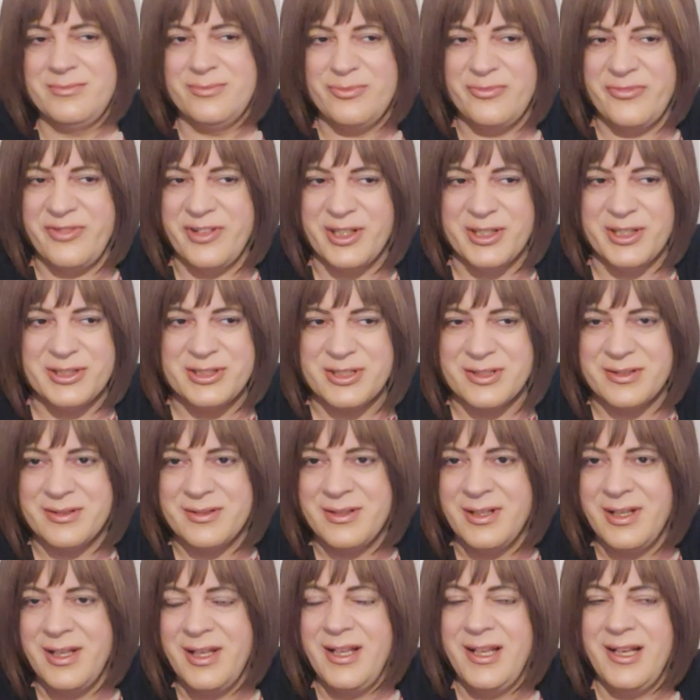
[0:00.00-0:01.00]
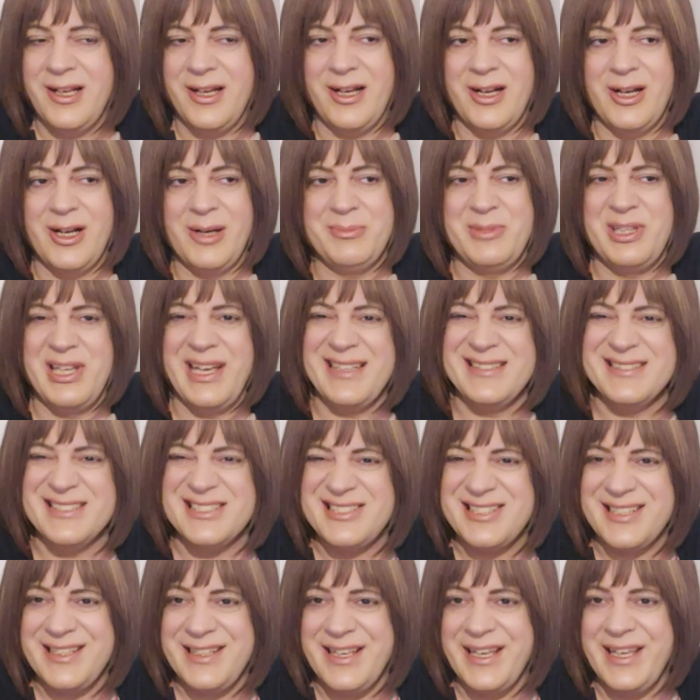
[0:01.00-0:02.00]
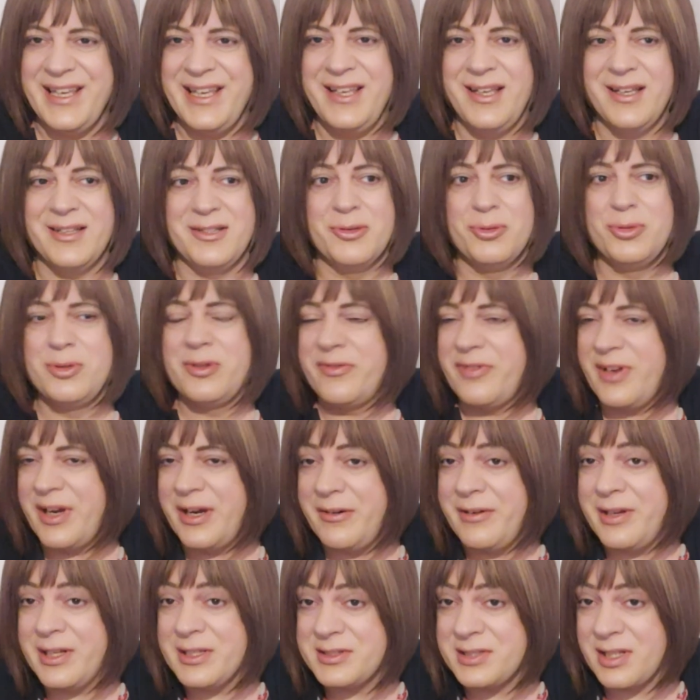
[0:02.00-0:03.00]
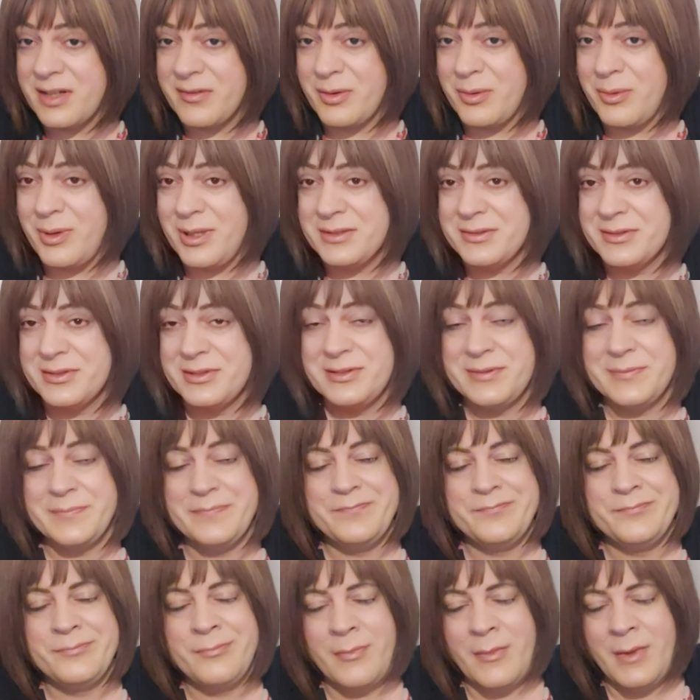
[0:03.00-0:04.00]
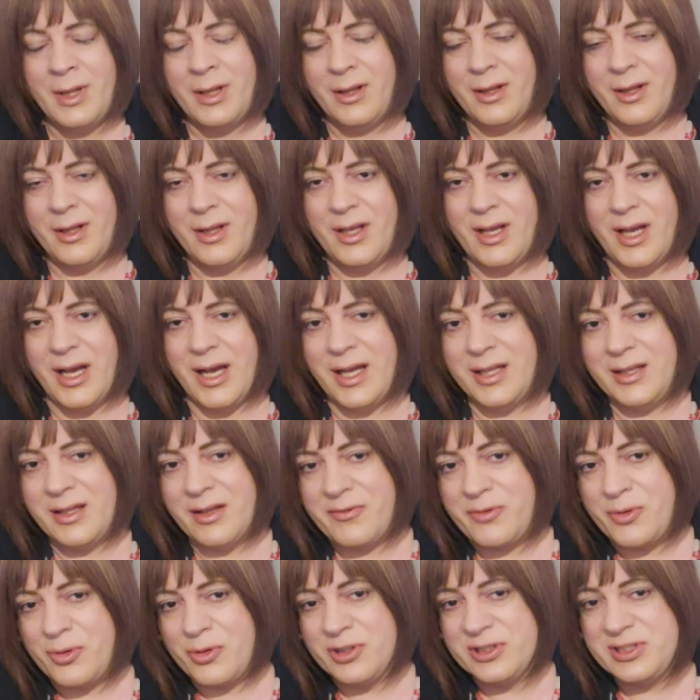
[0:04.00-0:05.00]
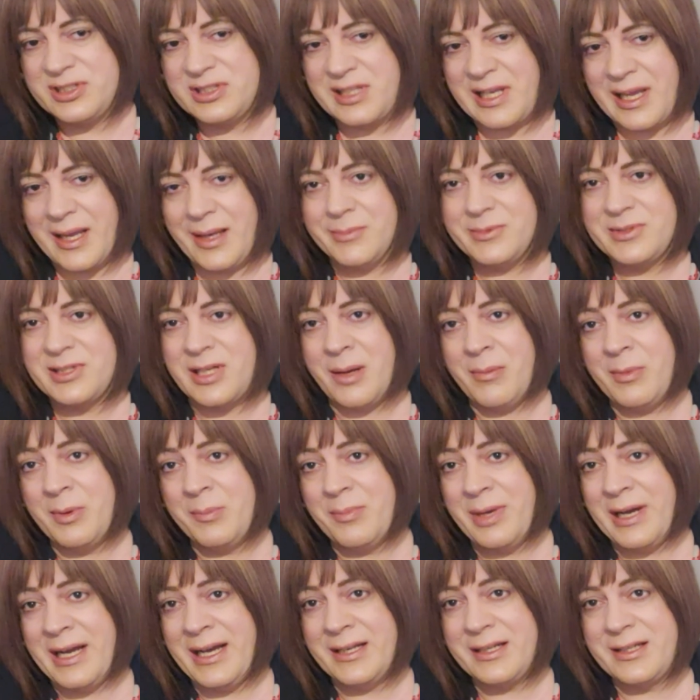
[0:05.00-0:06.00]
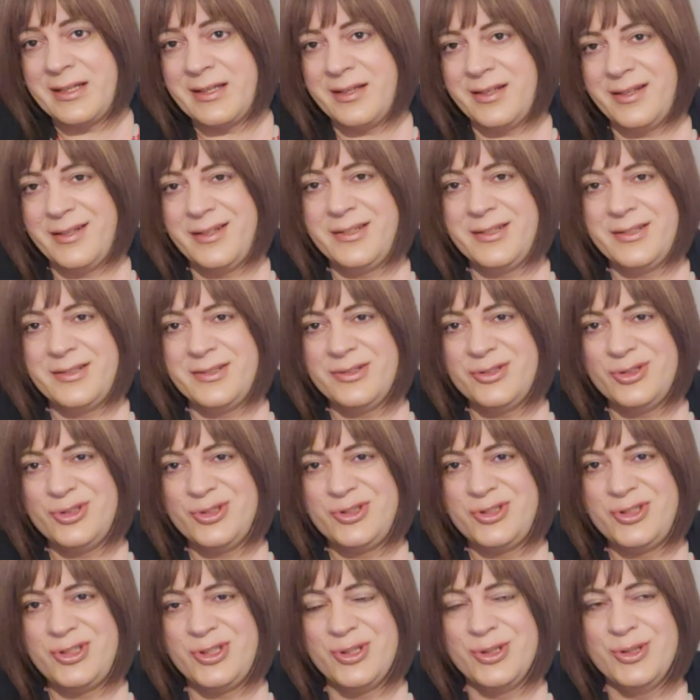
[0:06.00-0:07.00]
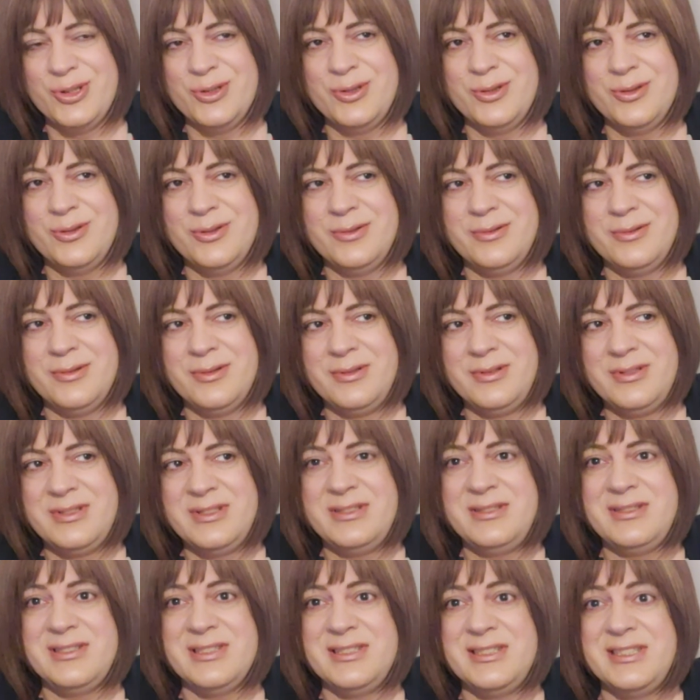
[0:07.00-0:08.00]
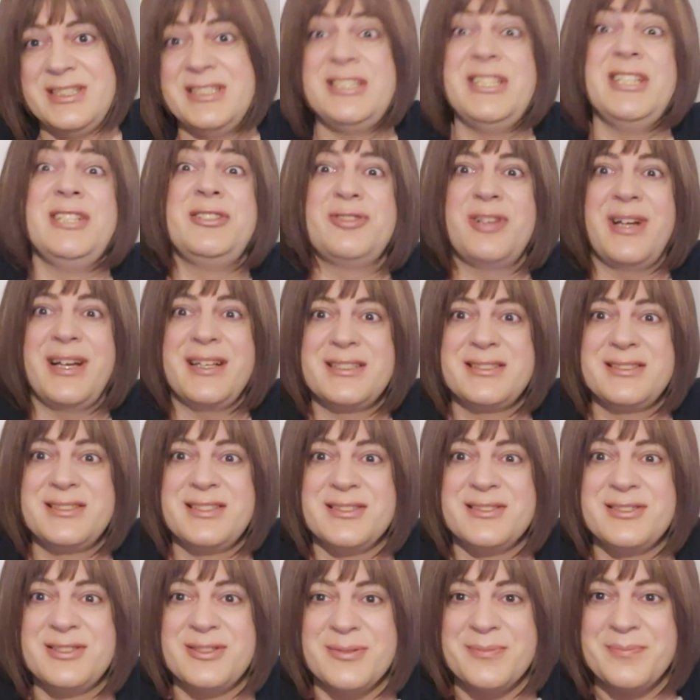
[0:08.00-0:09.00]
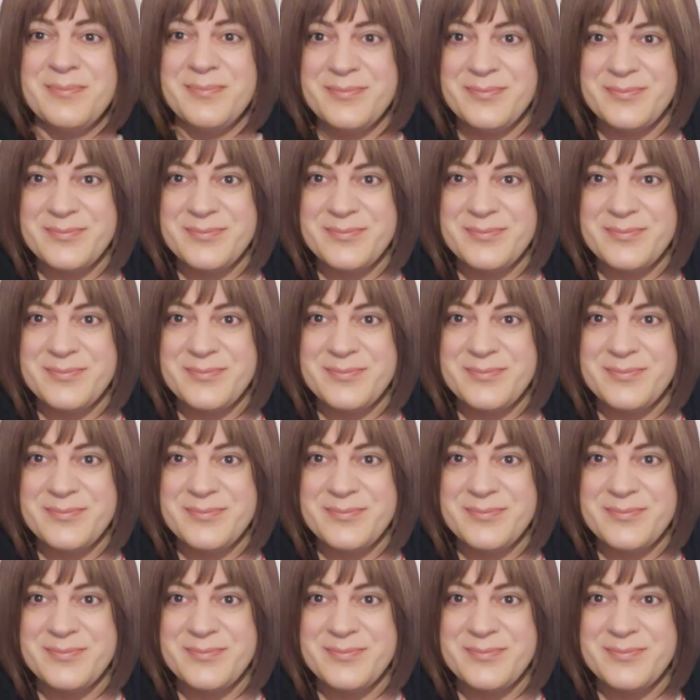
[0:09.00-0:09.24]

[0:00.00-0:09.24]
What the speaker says: version, the NCE and all the various other ones. And I've always kept coming back to the Digitrax system.